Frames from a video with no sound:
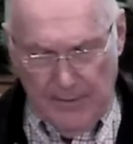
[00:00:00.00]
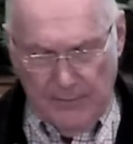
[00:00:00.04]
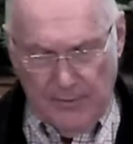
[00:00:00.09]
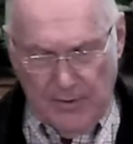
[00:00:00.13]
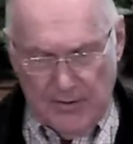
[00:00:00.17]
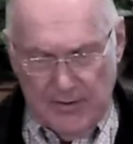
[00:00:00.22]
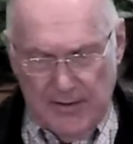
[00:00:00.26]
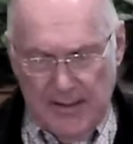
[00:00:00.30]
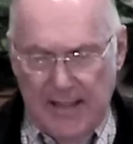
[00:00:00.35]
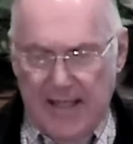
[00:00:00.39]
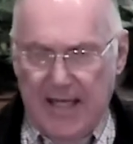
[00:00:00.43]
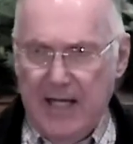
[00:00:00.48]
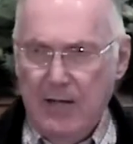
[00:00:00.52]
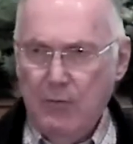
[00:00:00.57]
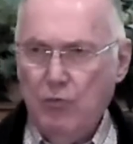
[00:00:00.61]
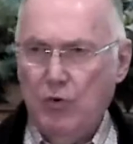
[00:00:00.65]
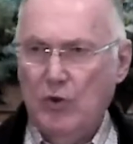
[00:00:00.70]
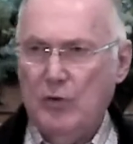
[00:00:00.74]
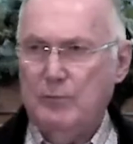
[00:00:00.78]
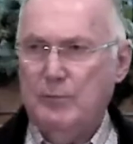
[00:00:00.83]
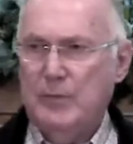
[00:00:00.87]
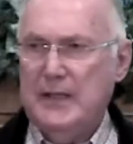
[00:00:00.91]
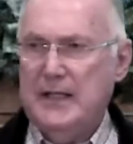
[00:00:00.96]
the day
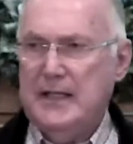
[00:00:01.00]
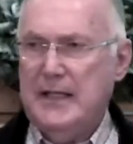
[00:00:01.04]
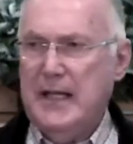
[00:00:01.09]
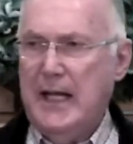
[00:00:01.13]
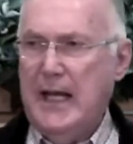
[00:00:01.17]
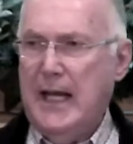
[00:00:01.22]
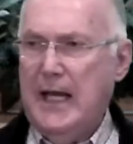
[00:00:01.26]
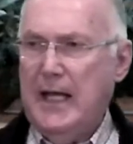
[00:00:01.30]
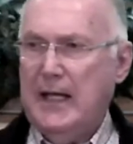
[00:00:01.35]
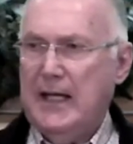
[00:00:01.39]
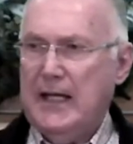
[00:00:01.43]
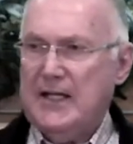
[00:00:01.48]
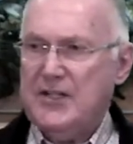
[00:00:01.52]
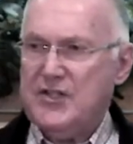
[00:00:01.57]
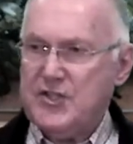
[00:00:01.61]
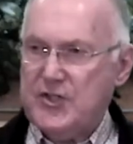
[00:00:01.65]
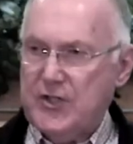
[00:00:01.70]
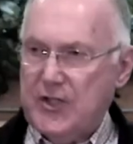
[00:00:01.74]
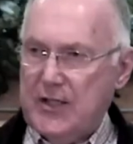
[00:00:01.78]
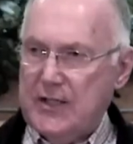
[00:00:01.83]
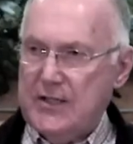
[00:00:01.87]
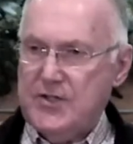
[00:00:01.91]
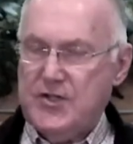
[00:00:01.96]
would begin at
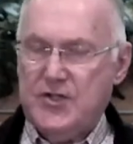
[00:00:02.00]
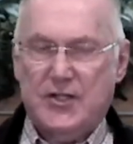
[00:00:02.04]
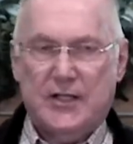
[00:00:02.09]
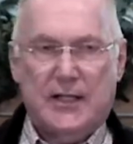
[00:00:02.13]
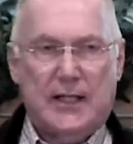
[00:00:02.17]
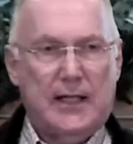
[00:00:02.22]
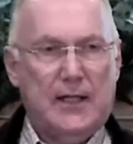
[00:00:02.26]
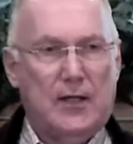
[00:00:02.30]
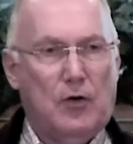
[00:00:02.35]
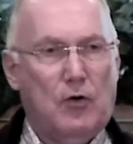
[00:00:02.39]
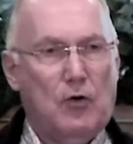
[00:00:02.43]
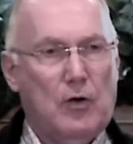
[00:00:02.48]
sunset